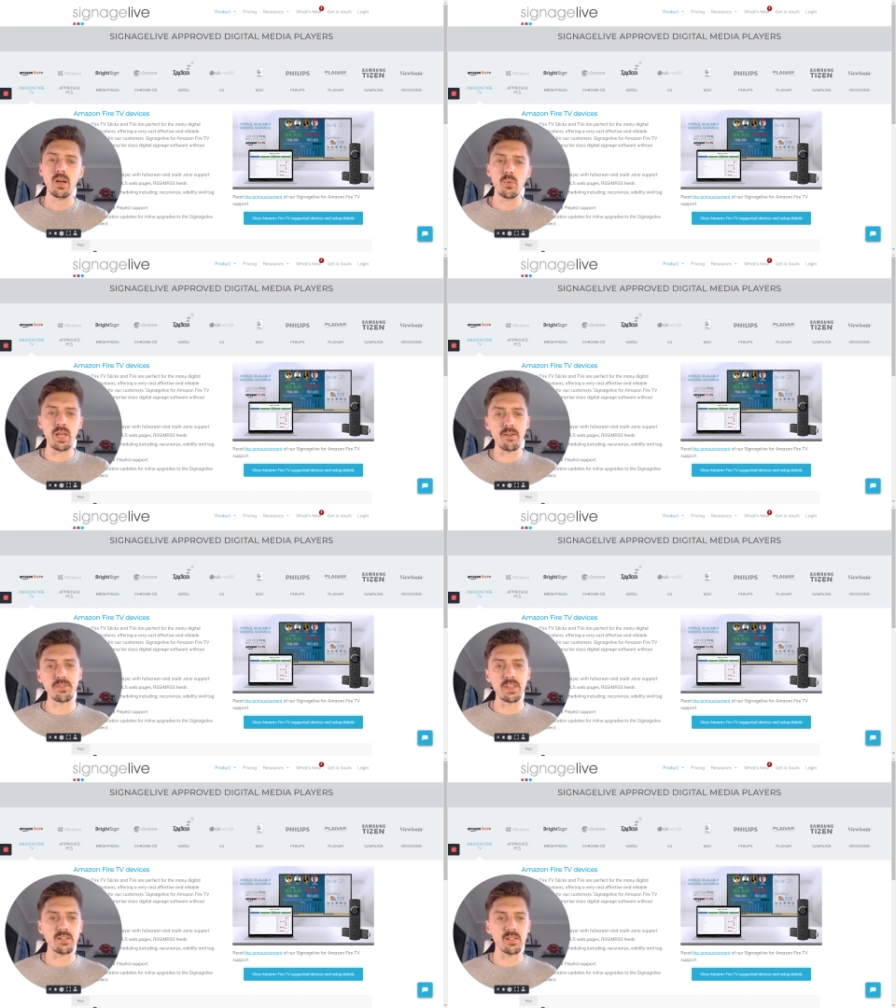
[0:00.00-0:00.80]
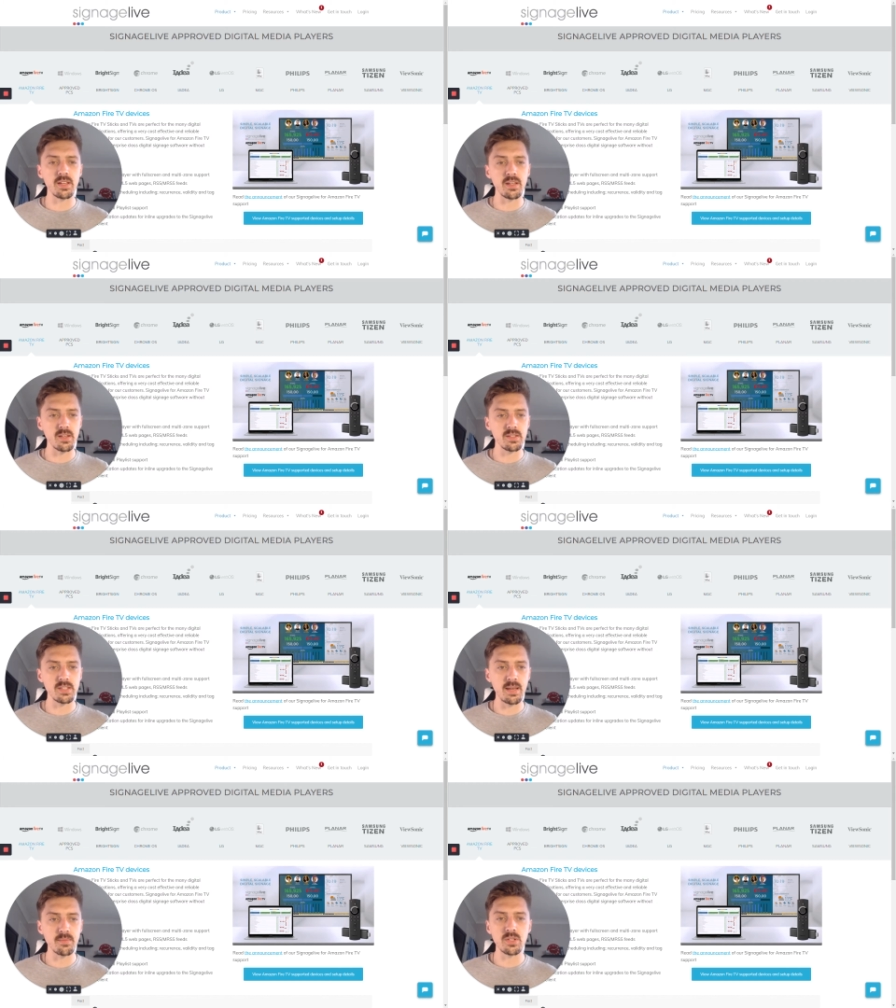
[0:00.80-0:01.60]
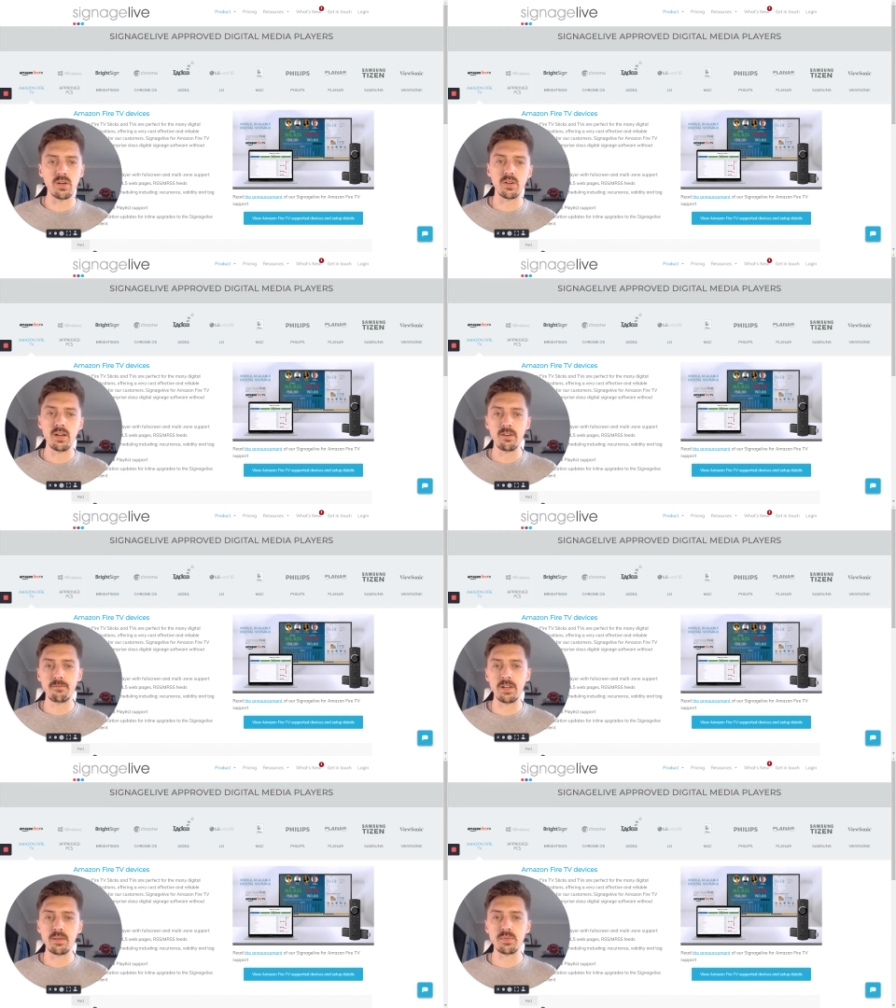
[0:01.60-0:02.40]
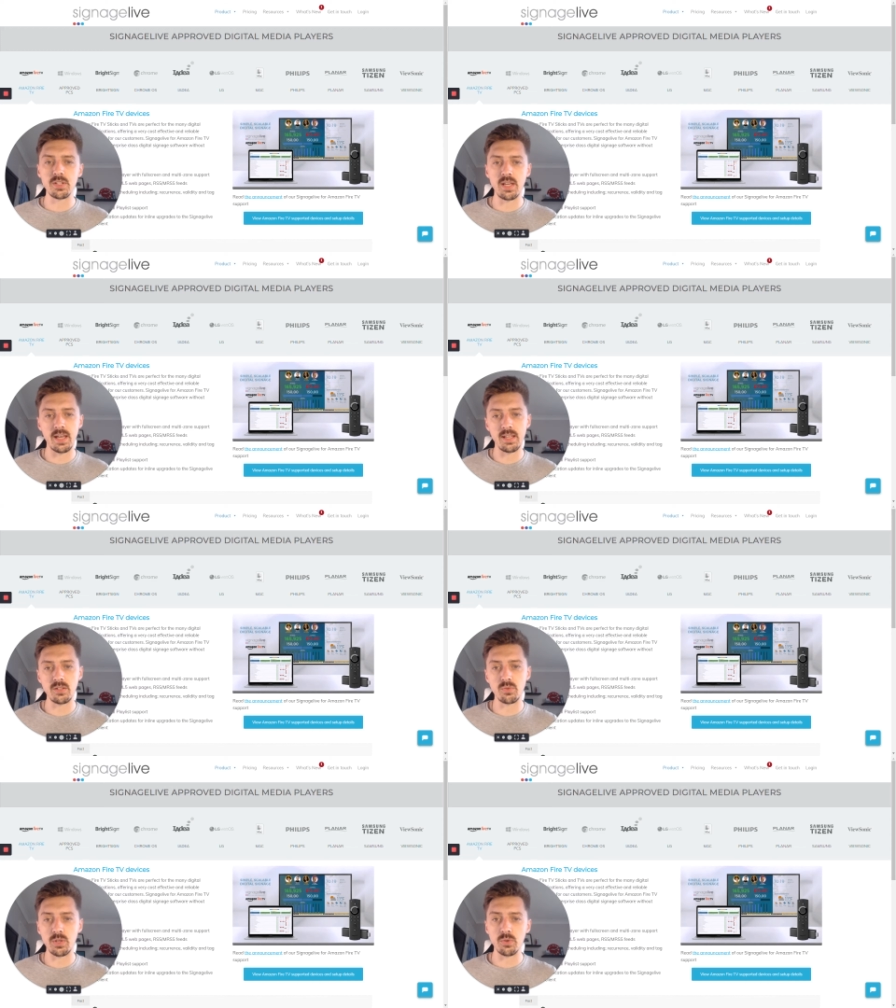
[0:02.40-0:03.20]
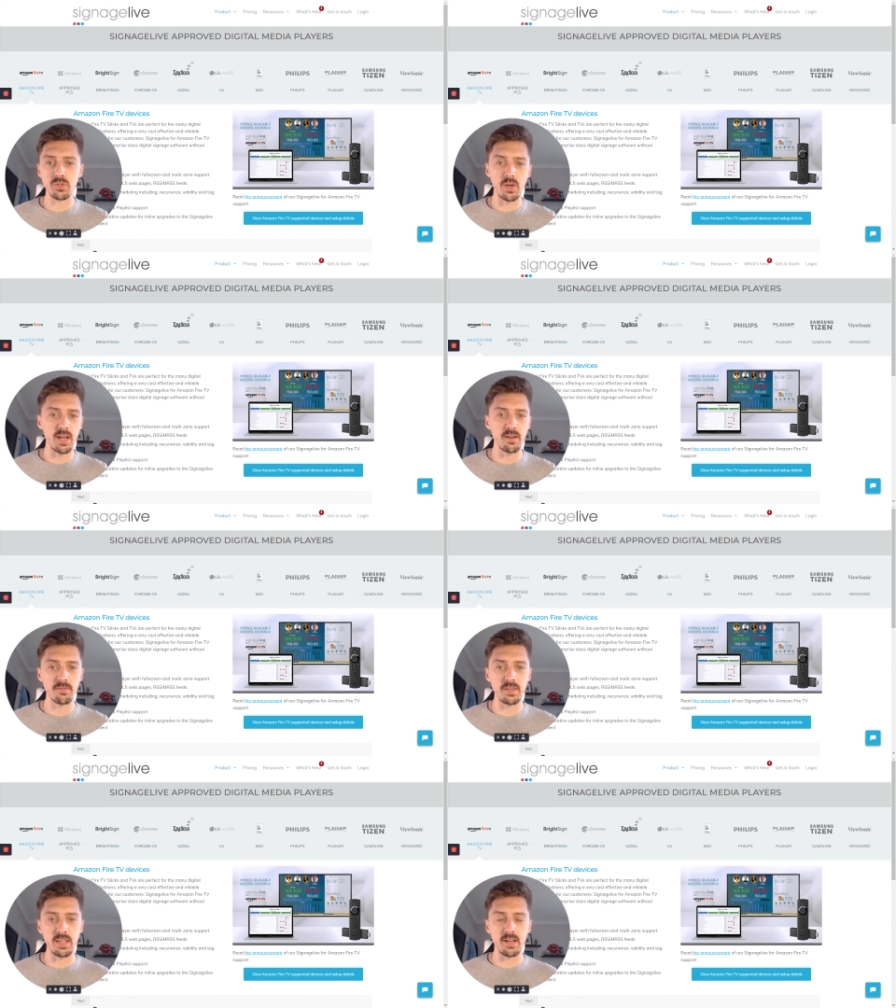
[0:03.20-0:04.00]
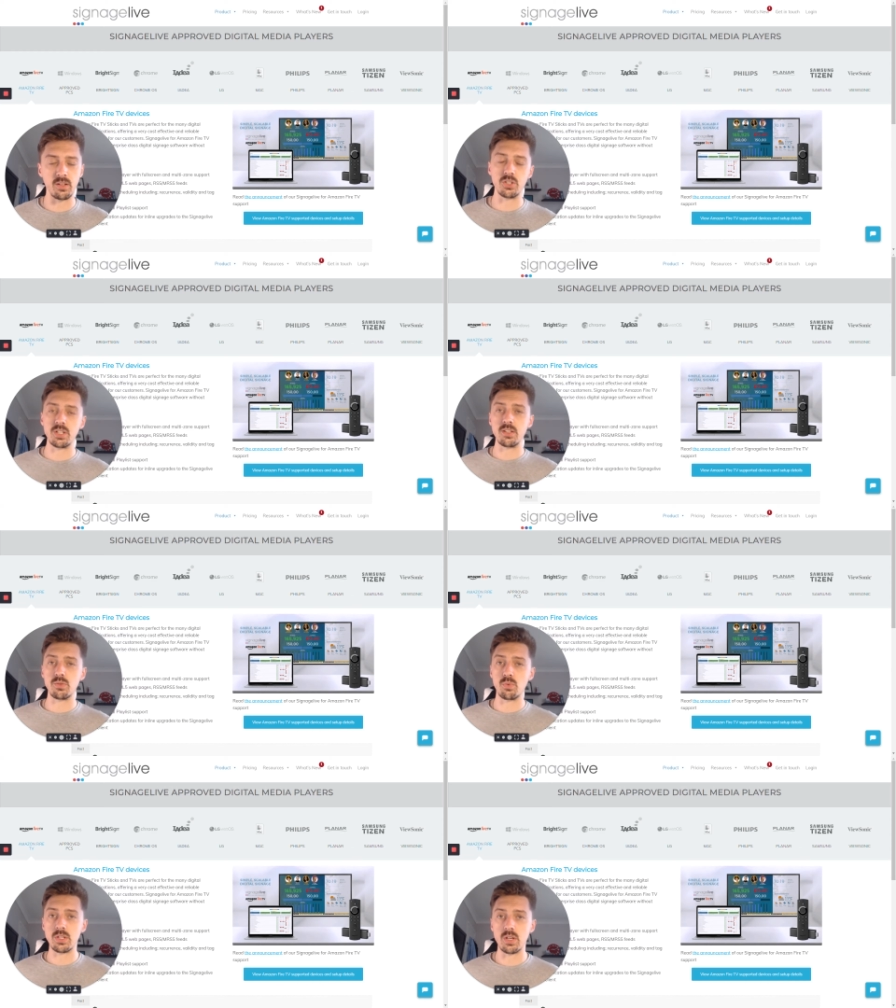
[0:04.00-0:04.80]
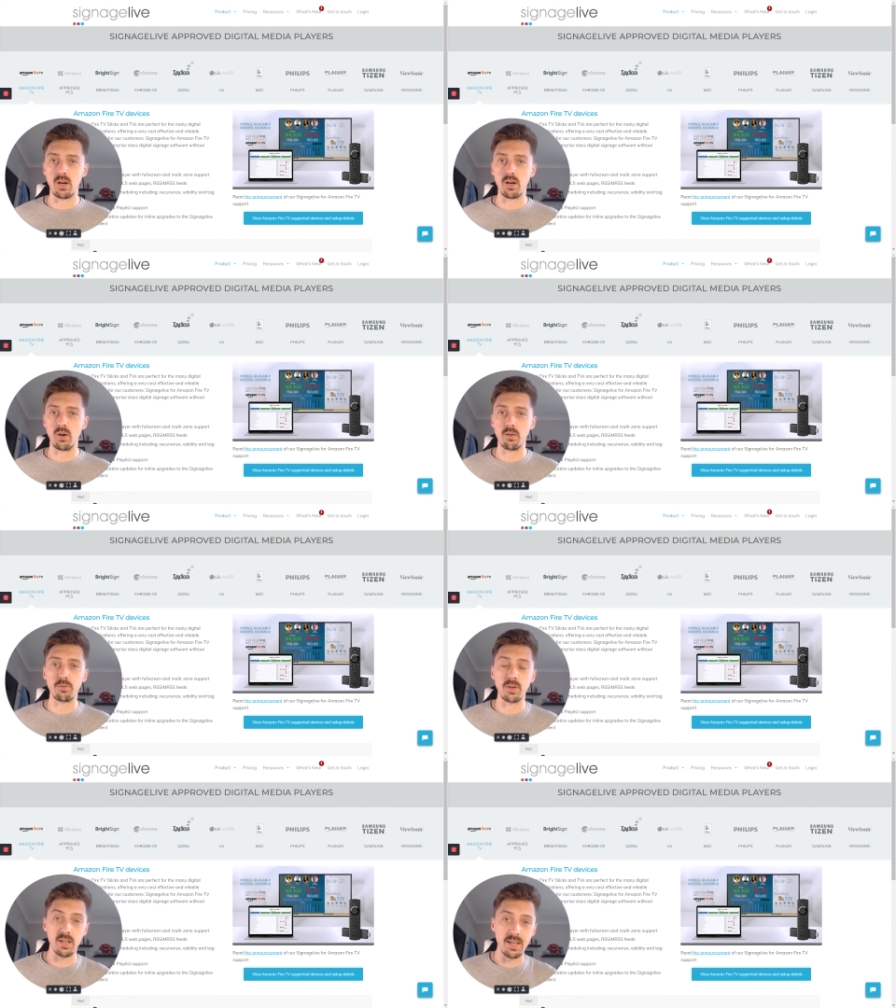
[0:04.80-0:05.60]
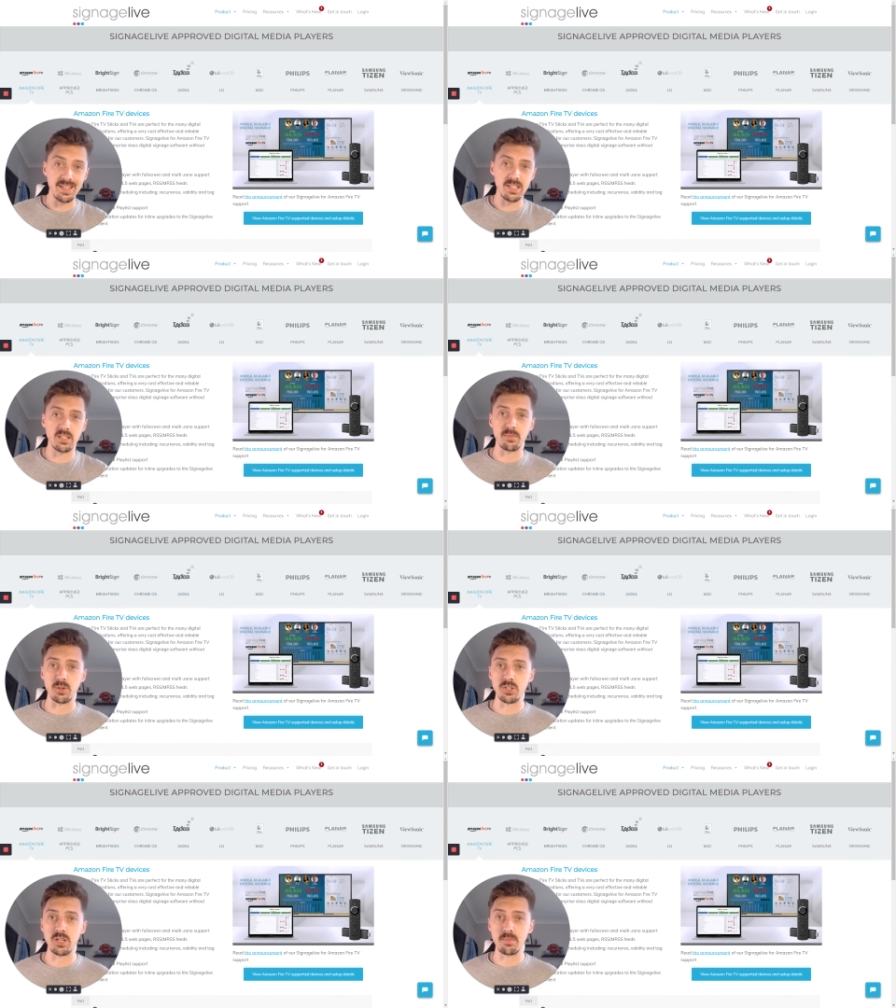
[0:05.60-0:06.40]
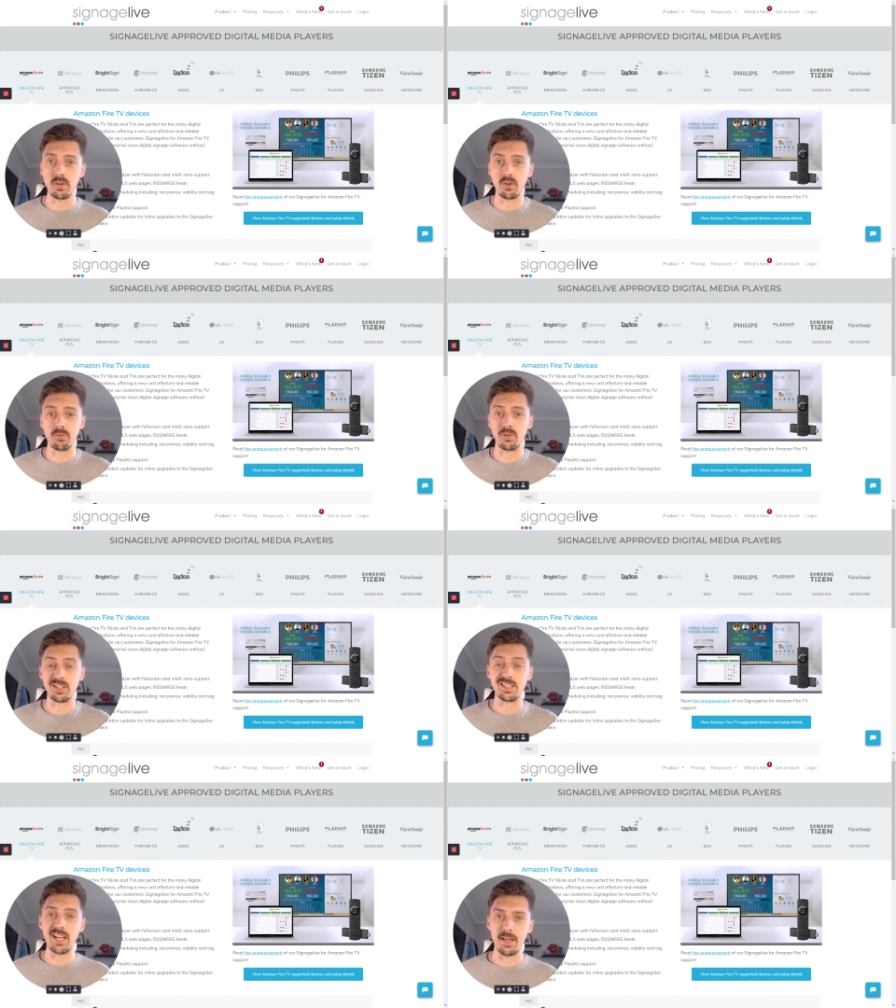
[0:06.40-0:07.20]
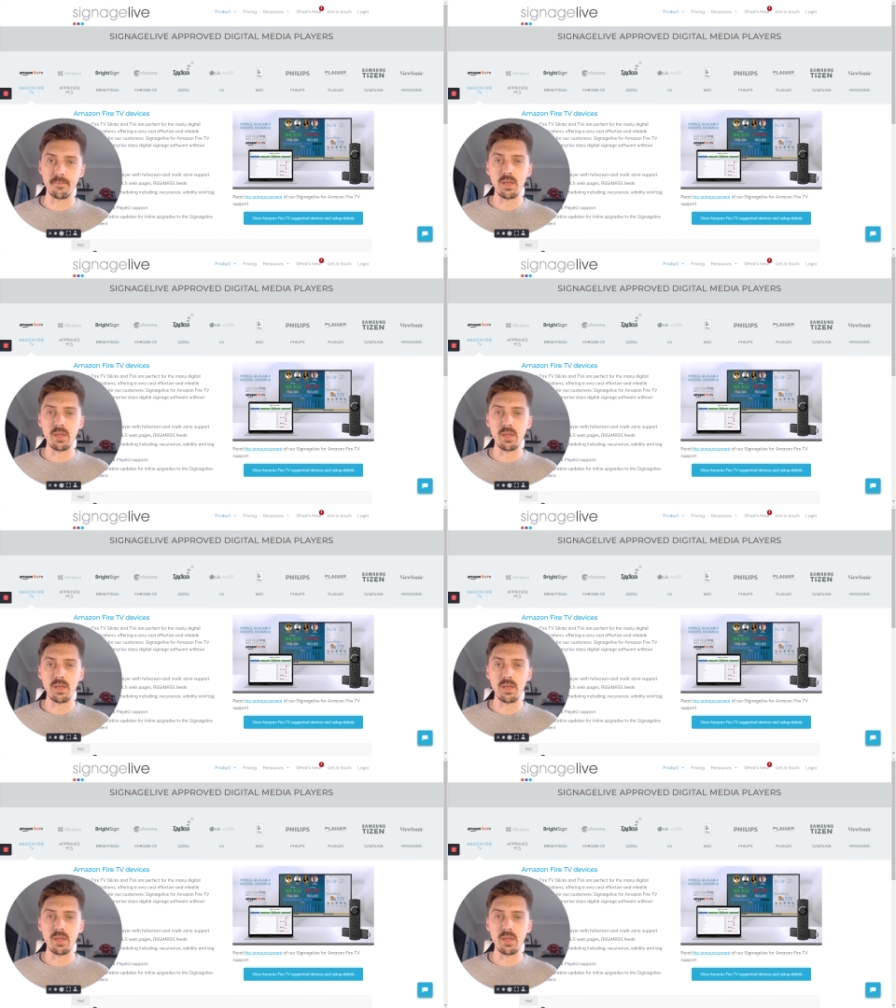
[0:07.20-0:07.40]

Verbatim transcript: We have things like Samsung, Philips, and we also have the LGs, which are offering a system on chip offering today.